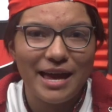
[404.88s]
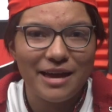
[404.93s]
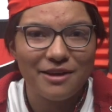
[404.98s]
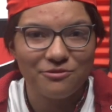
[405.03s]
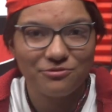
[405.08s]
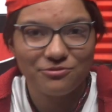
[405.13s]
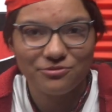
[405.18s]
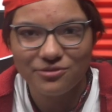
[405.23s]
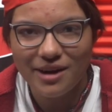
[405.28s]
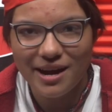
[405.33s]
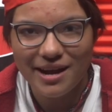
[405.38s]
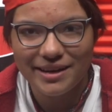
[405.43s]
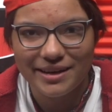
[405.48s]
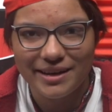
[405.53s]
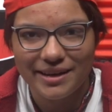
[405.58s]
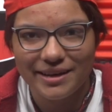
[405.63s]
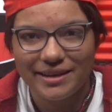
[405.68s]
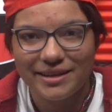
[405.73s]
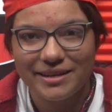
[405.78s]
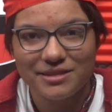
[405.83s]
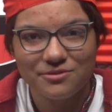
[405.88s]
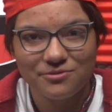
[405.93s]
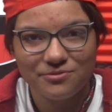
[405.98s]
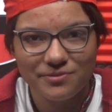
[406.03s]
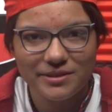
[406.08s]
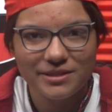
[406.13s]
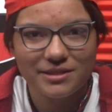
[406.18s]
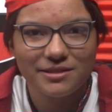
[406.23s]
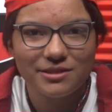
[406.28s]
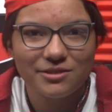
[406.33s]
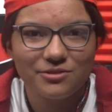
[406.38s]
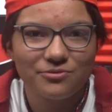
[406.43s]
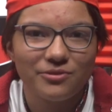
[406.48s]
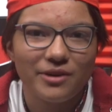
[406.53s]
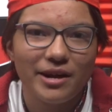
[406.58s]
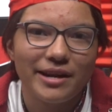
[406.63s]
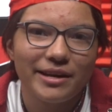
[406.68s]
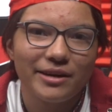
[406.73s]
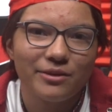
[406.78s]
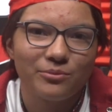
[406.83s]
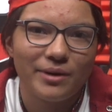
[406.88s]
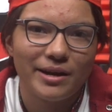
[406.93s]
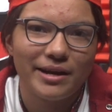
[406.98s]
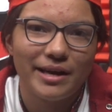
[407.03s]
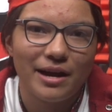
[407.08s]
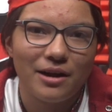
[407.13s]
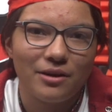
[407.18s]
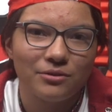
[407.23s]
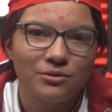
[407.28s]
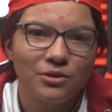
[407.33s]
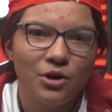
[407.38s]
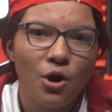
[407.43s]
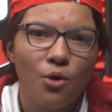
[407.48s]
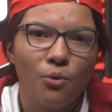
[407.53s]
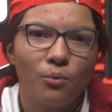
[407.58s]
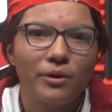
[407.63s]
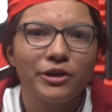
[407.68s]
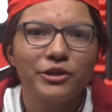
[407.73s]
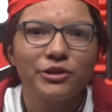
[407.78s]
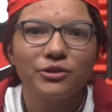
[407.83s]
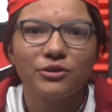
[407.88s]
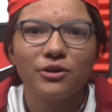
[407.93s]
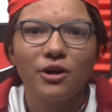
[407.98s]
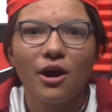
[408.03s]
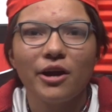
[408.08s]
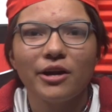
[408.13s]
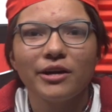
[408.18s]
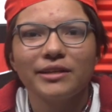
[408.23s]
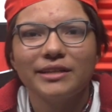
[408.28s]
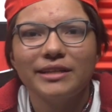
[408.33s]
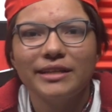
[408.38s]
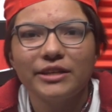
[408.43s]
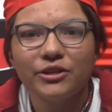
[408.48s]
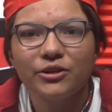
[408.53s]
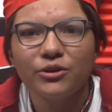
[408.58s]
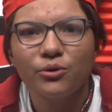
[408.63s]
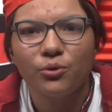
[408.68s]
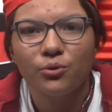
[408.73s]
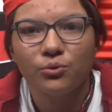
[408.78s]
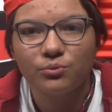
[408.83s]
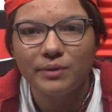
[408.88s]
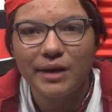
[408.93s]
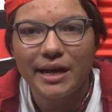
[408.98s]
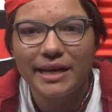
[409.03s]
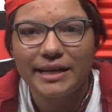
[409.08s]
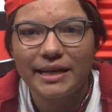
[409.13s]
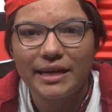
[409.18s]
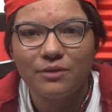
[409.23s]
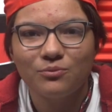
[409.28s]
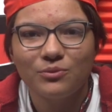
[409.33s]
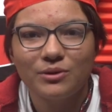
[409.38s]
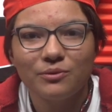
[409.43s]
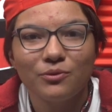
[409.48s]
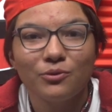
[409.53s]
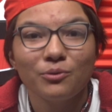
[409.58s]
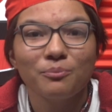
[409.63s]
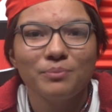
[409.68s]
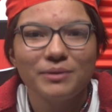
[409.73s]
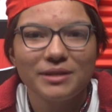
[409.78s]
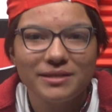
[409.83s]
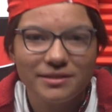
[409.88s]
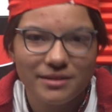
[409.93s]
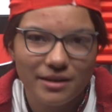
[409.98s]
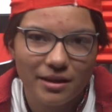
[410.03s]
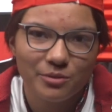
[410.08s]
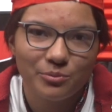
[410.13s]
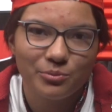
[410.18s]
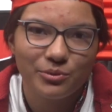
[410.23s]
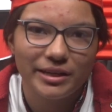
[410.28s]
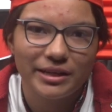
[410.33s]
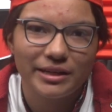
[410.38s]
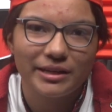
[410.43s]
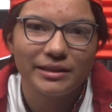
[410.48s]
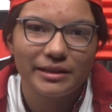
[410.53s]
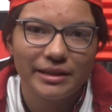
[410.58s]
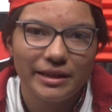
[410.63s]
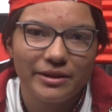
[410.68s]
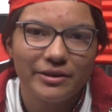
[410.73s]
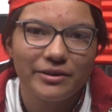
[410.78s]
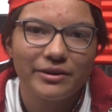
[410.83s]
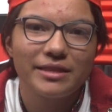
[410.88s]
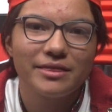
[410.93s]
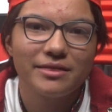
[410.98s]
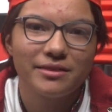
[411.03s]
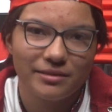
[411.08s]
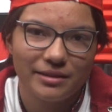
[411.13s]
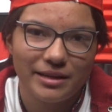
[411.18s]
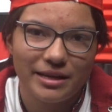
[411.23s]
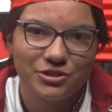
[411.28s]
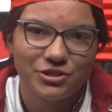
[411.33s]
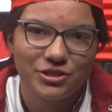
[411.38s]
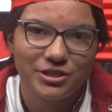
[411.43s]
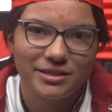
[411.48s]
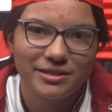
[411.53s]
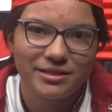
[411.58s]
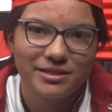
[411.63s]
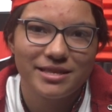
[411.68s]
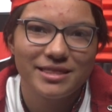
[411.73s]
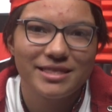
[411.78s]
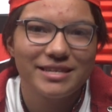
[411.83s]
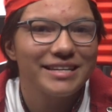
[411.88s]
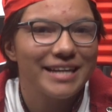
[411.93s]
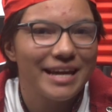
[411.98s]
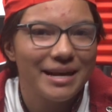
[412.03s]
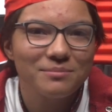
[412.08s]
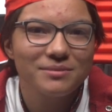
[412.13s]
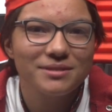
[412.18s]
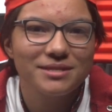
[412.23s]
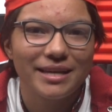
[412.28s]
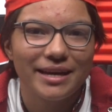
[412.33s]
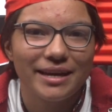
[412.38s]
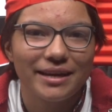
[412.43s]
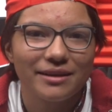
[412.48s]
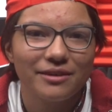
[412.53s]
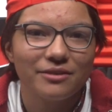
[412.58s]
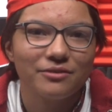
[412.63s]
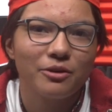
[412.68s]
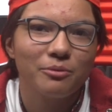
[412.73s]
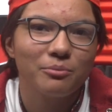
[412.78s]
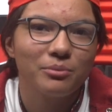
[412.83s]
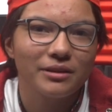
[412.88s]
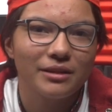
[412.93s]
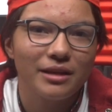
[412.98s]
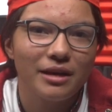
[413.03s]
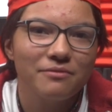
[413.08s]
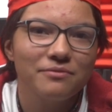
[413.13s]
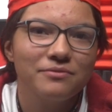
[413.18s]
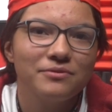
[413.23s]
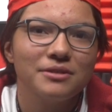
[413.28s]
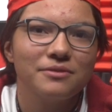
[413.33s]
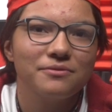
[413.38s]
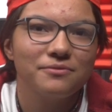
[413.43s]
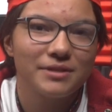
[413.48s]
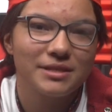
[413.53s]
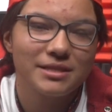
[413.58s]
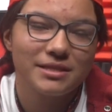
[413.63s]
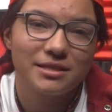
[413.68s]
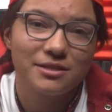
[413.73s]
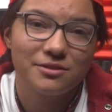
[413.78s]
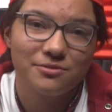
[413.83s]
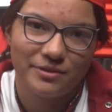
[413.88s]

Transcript: And Friday is Fiscus Friday Red Out. Wear your Hart gear or red, and we will be celebrating Larry the Legend, the namesake of our beloved Fiscus